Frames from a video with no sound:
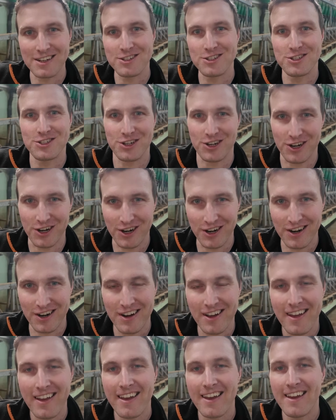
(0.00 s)
sure
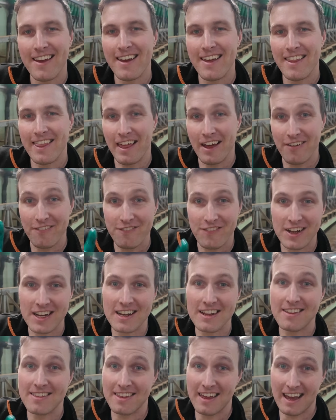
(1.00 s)
that
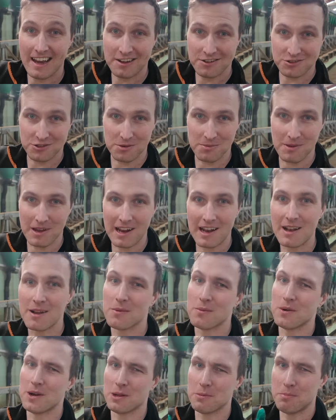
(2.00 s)
feeding the extra
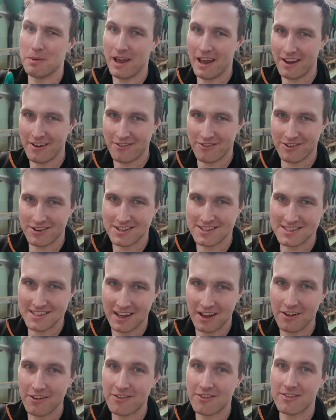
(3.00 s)
meal will pay for
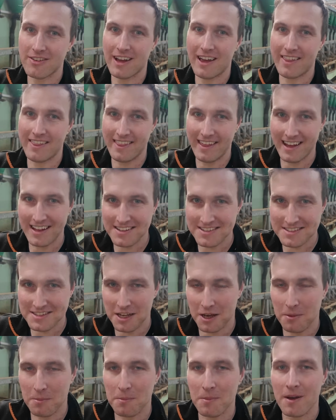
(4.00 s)
itself and then
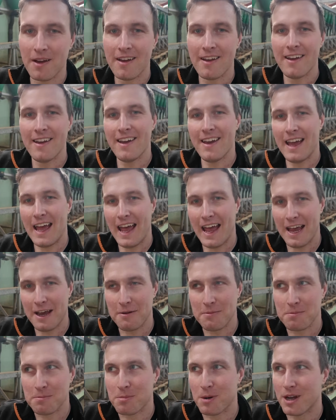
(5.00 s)
some,
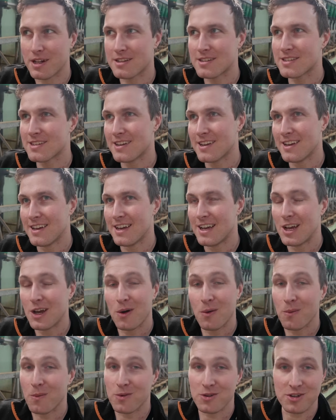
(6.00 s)
but
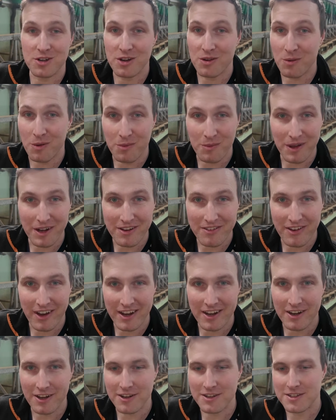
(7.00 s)
there's only one way to
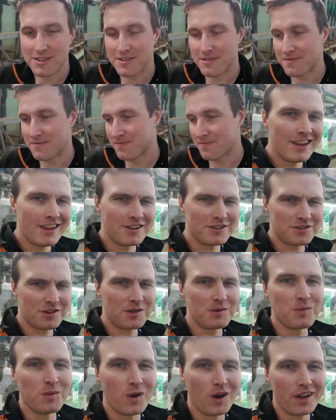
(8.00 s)
find out. There's
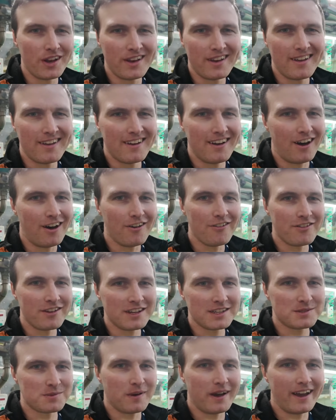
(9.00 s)
only one
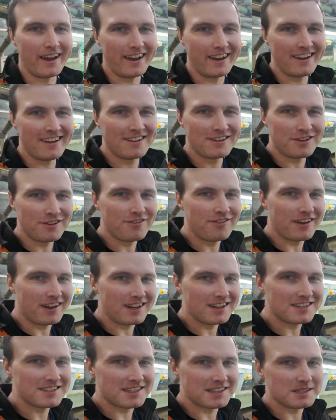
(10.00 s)
obvious way to
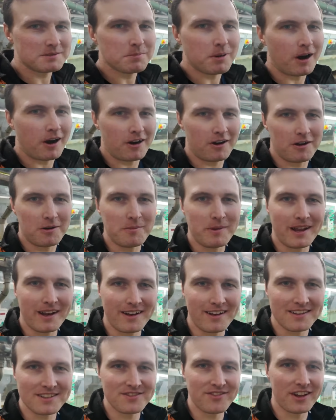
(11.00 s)
finish this parlour
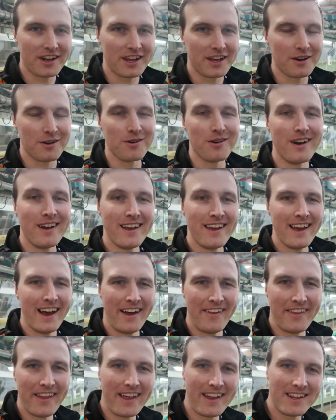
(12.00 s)
maintenance video,
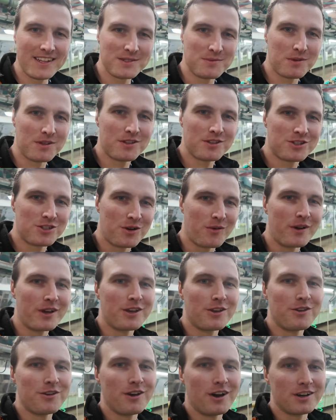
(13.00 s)
and that is with
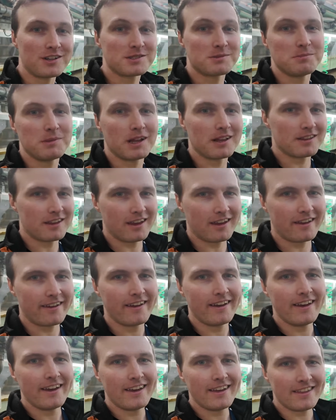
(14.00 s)
showing you us milking
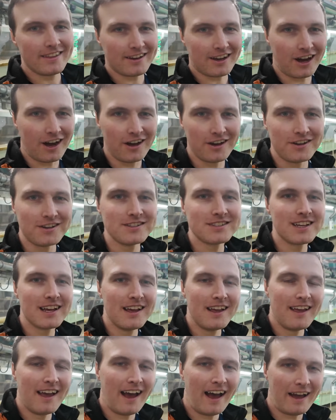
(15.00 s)
the cows.
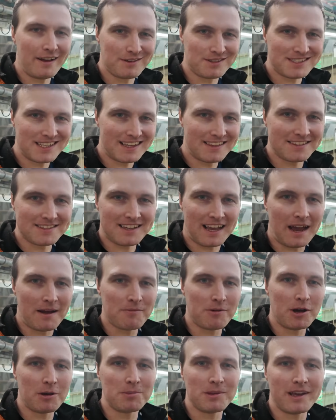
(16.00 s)
I will set this
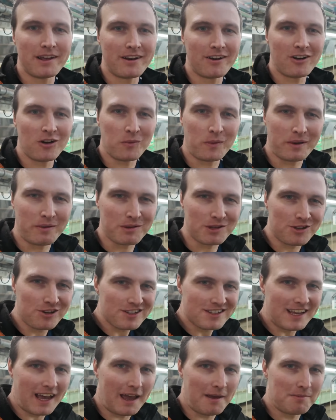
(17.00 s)
camera up later. We will do
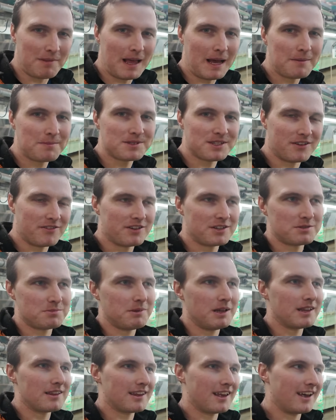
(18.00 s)
a time lapse of us
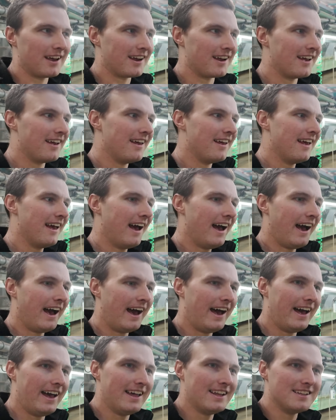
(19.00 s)
milking,
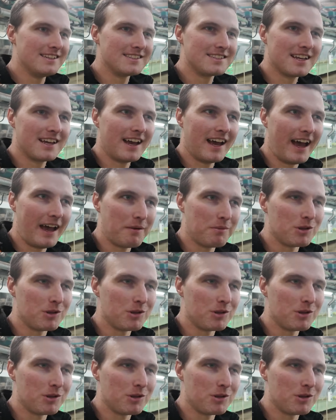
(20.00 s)
and I